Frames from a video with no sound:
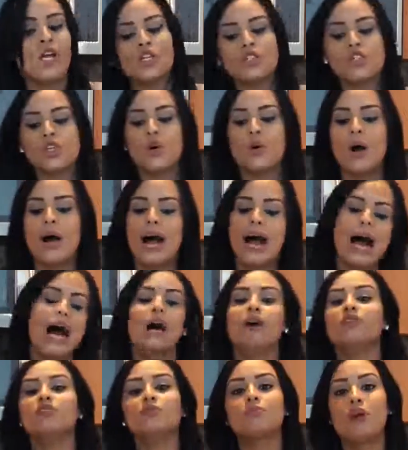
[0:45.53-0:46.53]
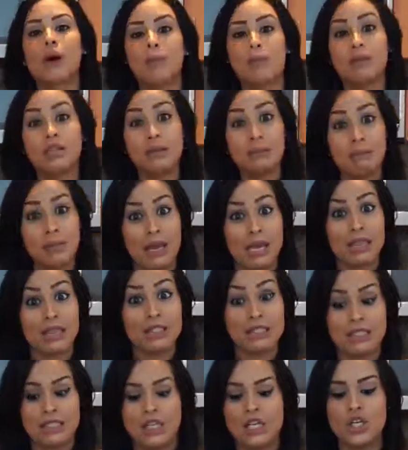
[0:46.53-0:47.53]
So how to properly make
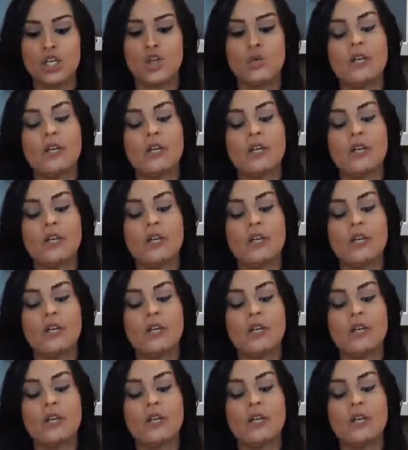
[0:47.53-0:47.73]
the tea?